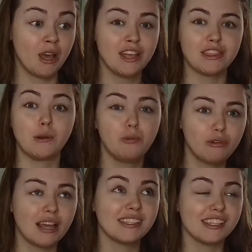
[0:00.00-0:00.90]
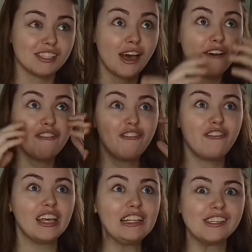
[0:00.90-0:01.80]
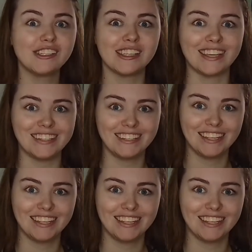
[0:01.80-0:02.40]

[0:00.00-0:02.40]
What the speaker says: Their presence fills it,